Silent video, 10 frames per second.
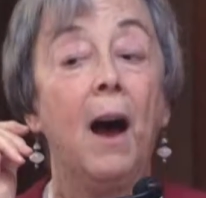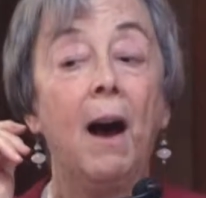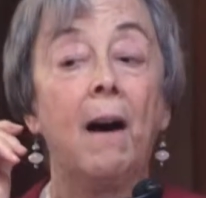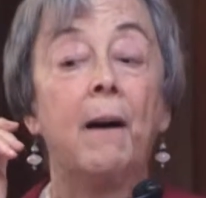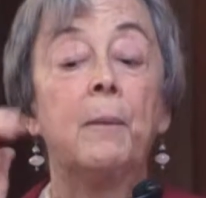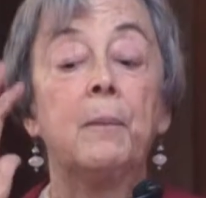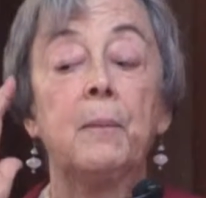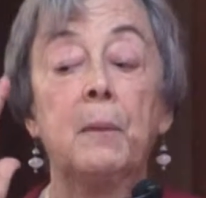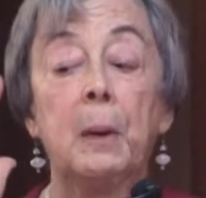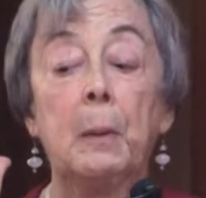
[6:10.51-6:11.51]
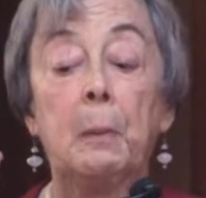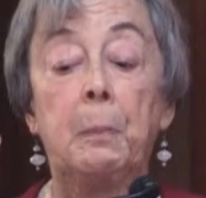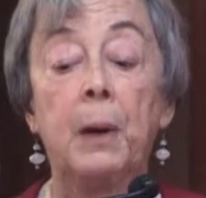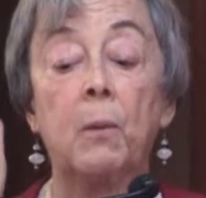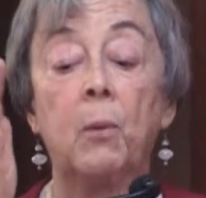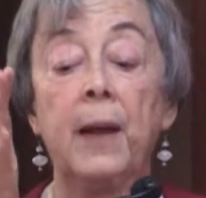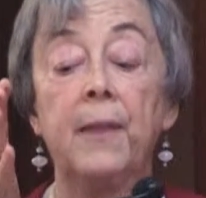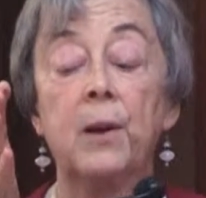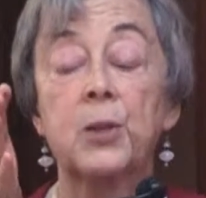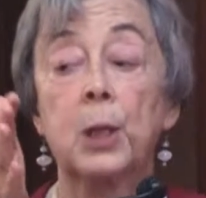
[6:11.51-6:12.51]
Um, but when
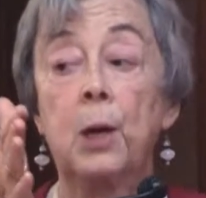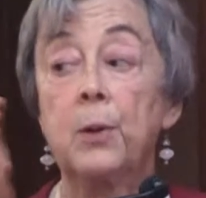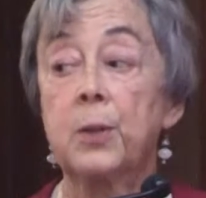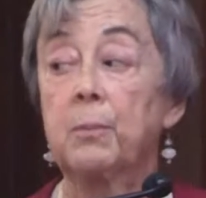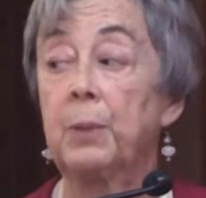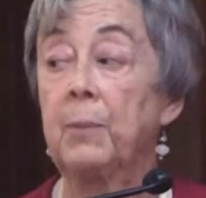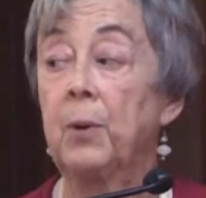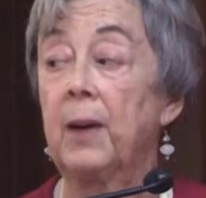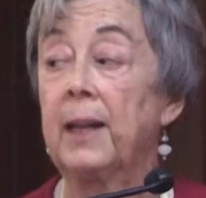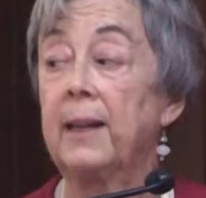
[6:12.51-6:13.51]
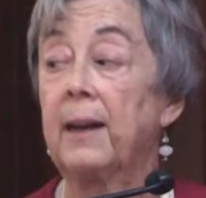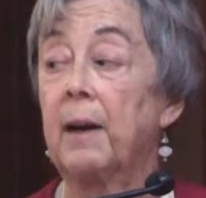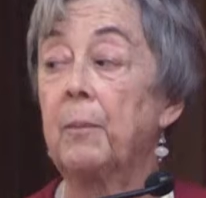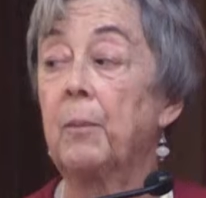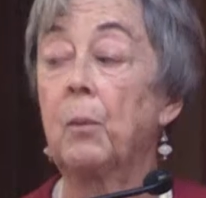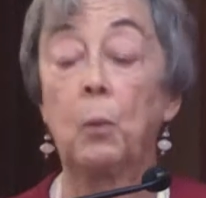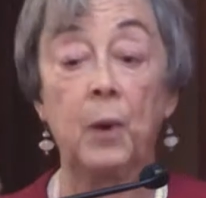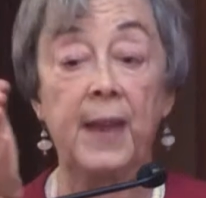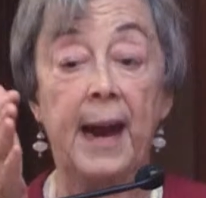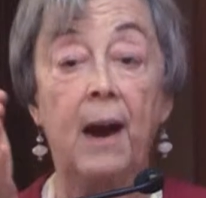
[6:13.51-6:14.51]
those closed and people ended up
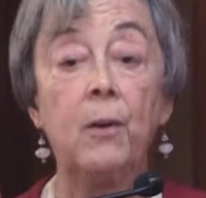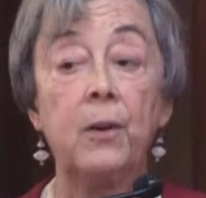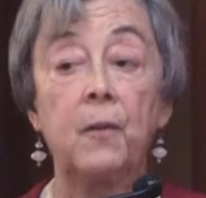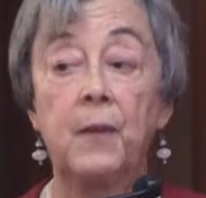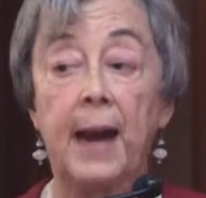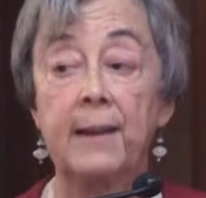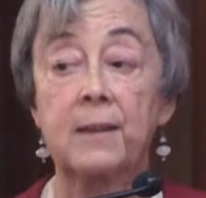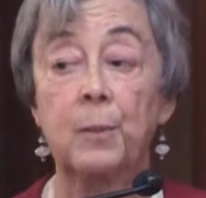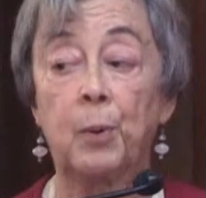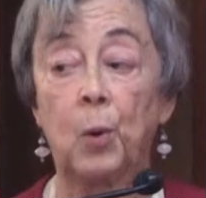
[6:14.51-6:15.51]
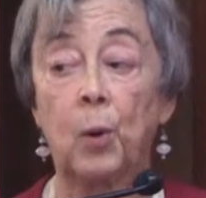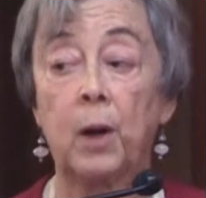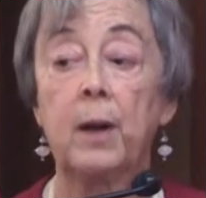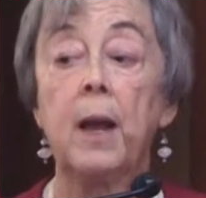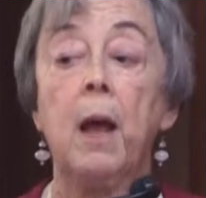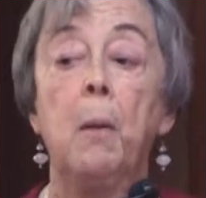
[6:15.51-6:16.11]
without that support,